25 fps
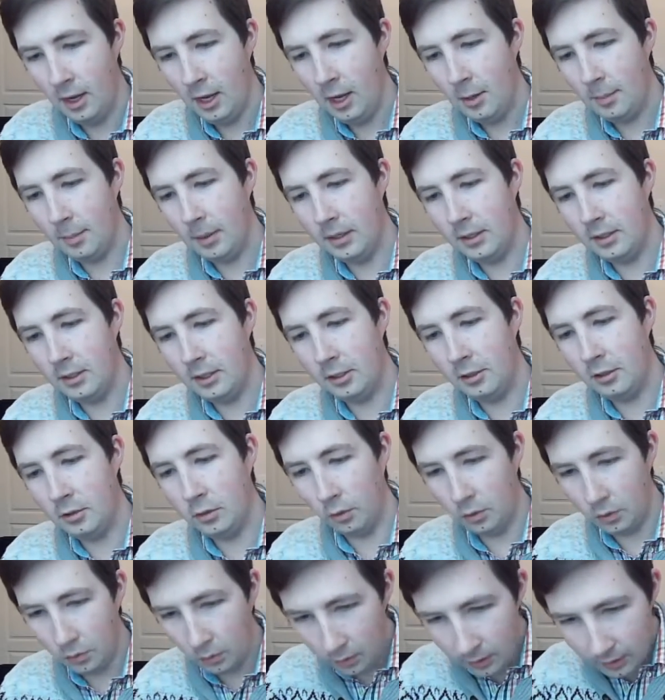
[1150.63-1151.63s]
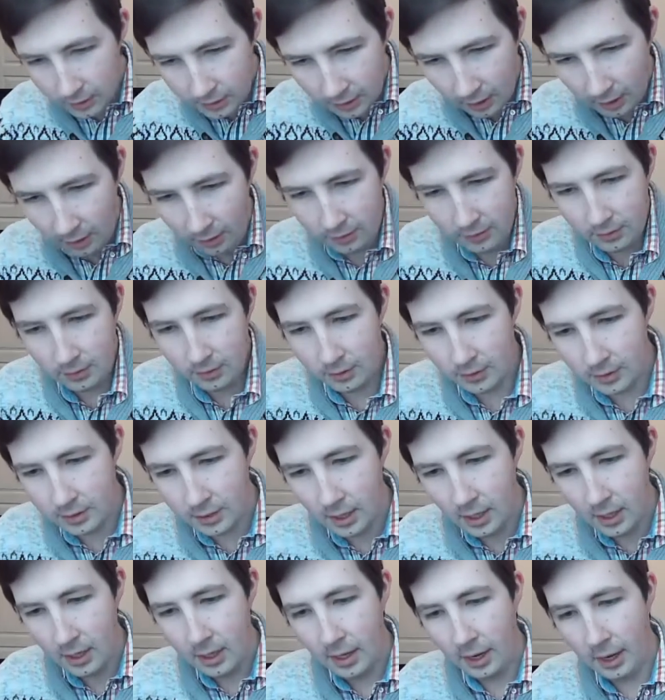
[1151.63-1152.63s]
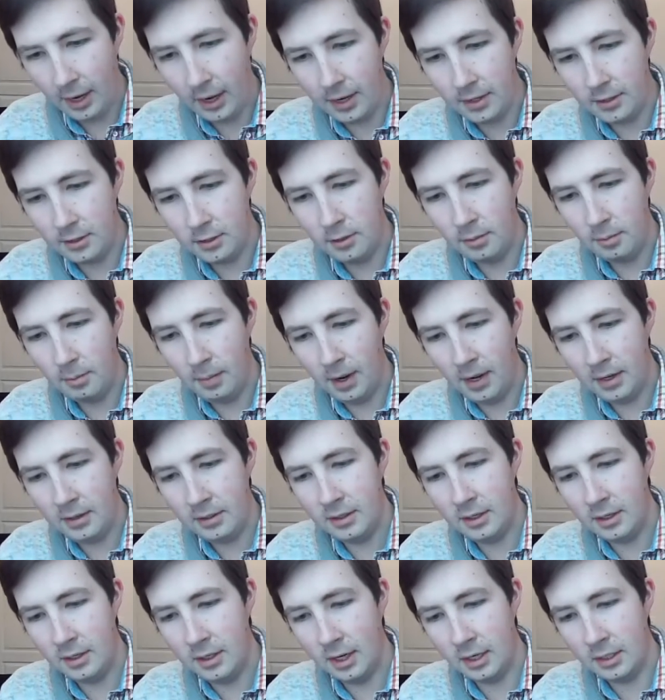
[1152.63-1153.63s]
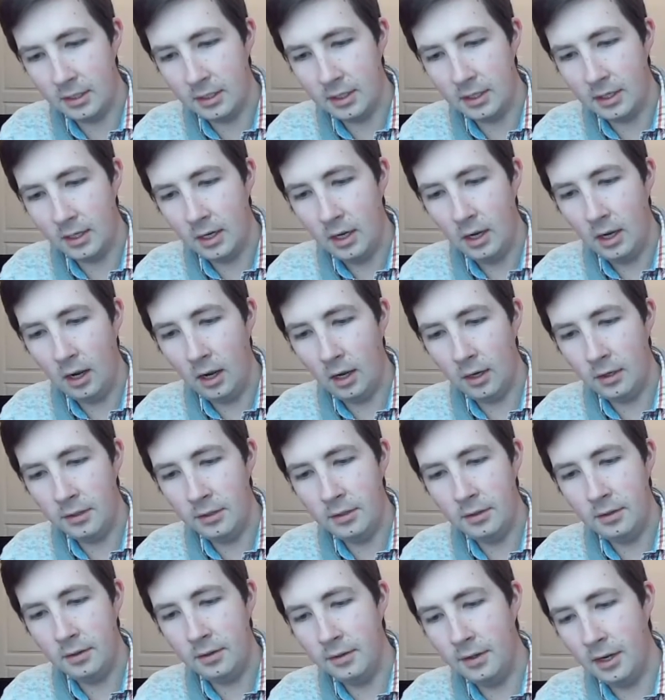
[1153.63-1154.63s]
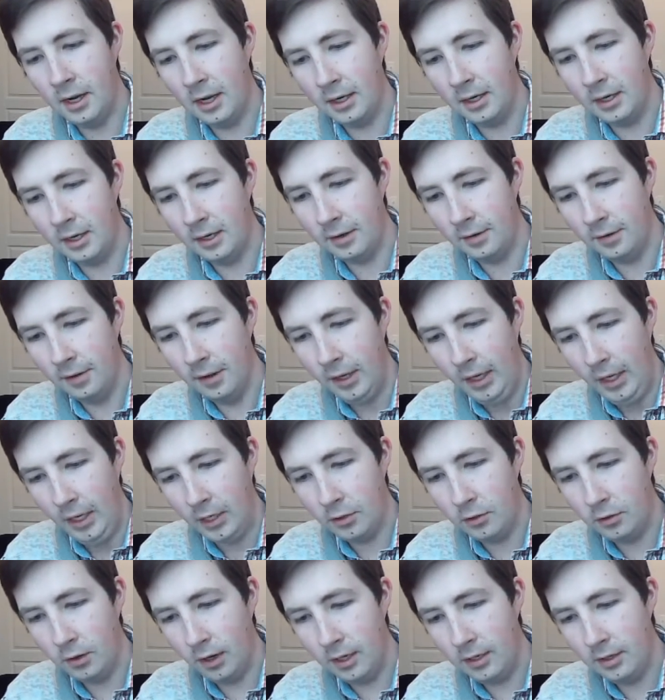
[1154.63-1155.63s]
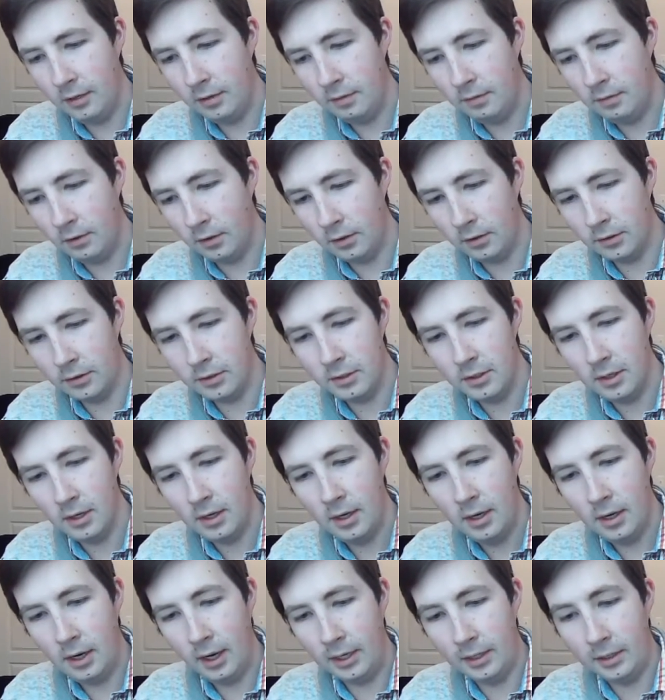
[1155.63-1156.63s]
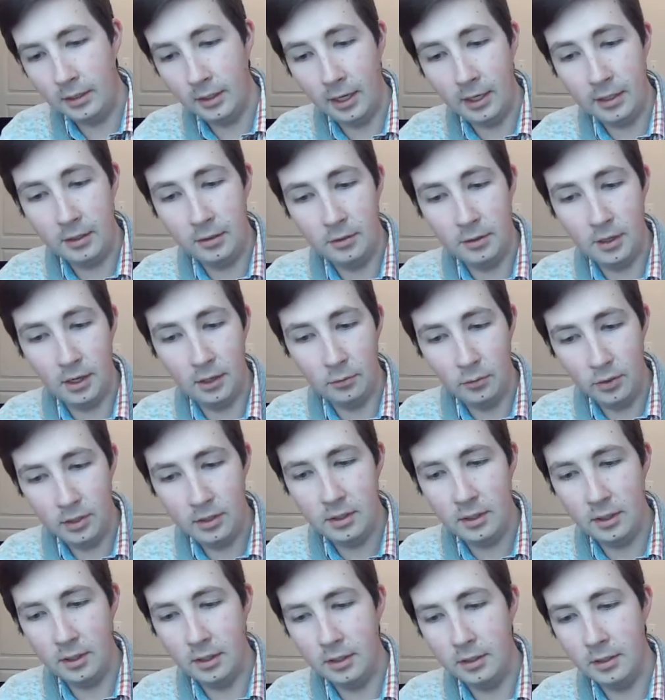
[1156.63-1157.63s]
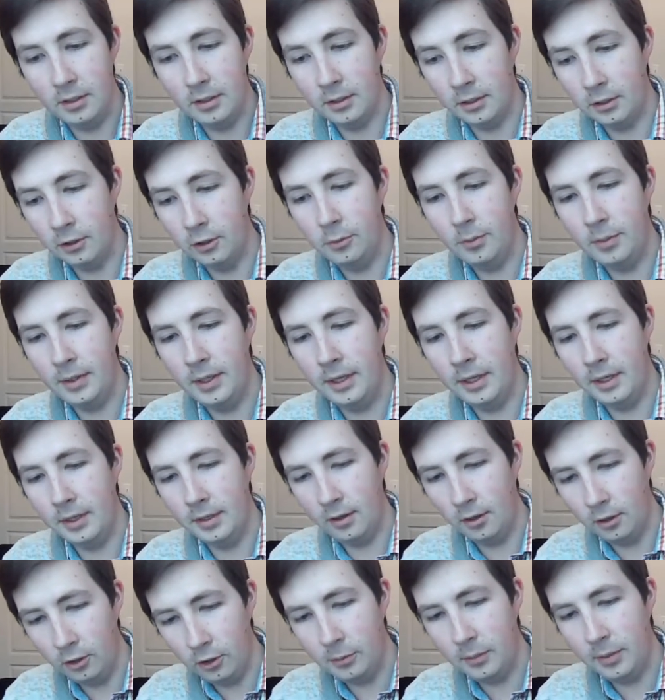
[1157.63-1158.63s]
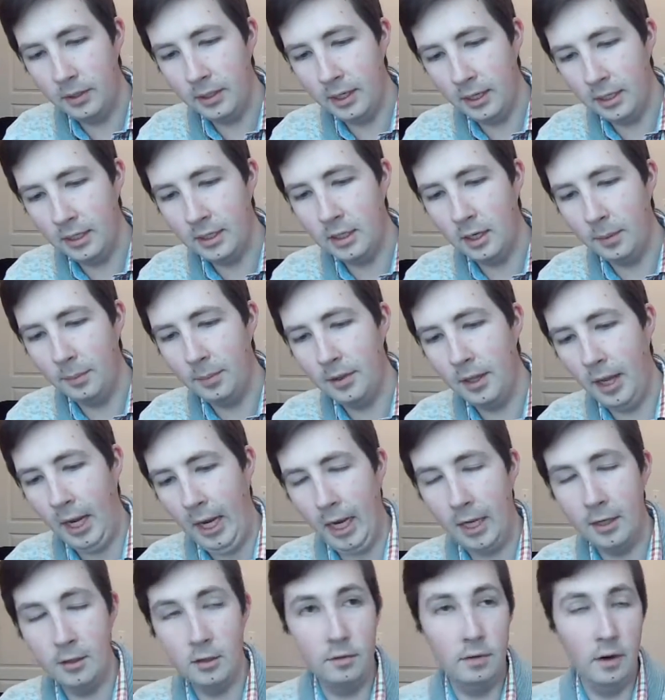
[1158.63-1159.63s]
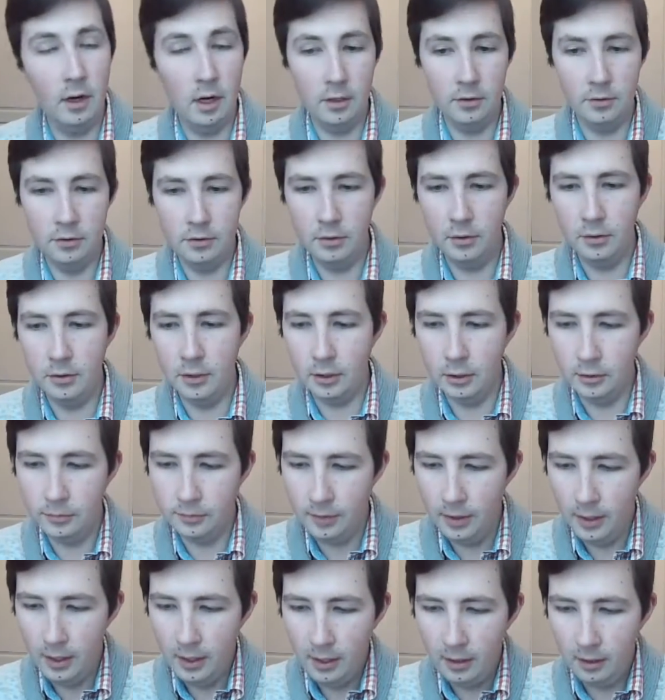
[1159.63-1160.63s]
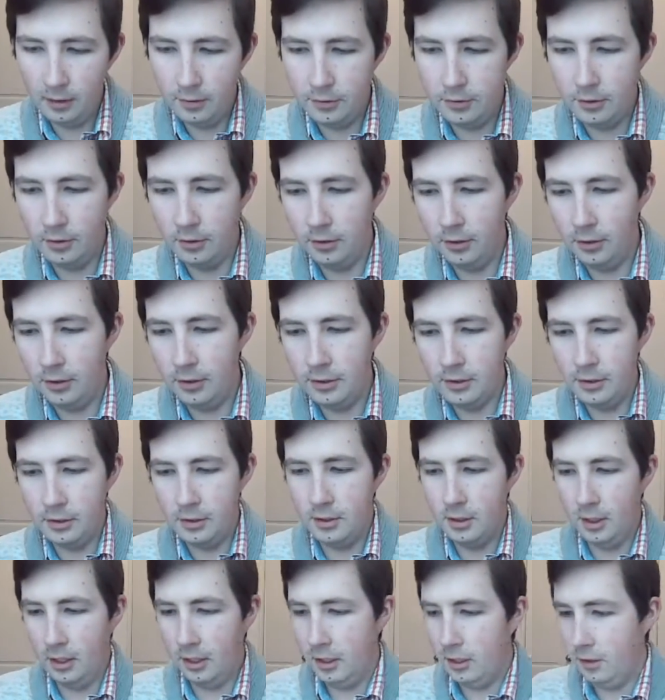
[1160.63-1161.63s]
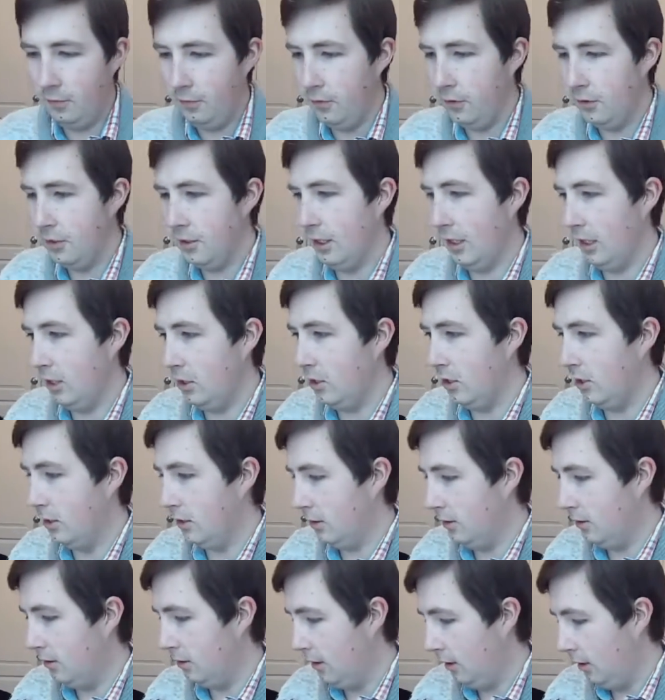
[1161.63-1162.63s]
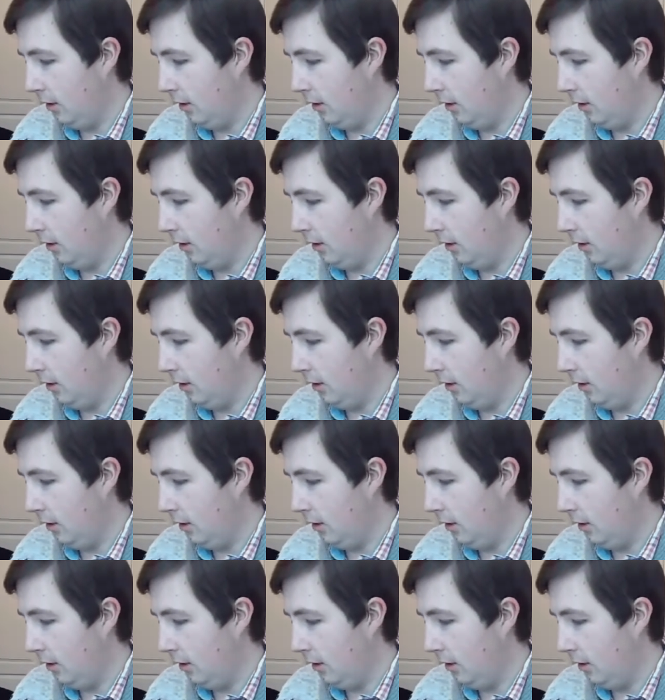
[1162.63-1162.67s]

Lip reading: by such notorious characters as Maz Kanata, Hondo Onaka, Dryden Voss, and Lando Calrissian until it ultimately ended up in the hands of Han Solo. And so there are just like different sections.